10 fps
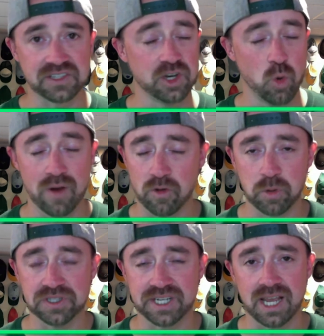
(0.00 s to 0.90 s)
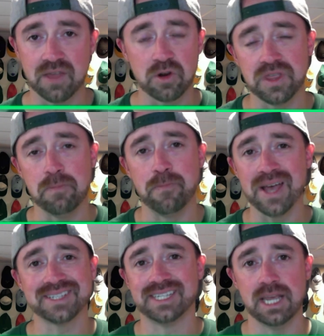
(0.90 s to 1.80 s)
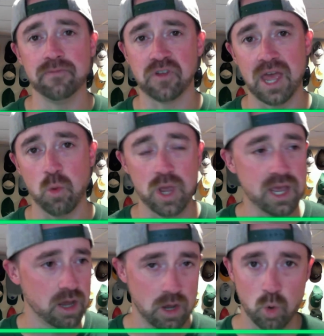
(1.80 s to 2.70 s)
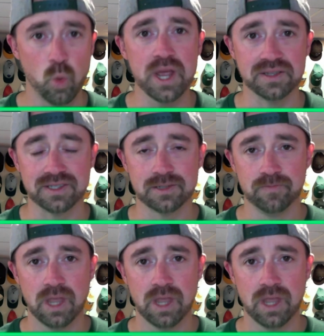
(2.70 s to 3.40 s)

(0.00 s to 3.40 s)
And whoever puts together best team for that week wins.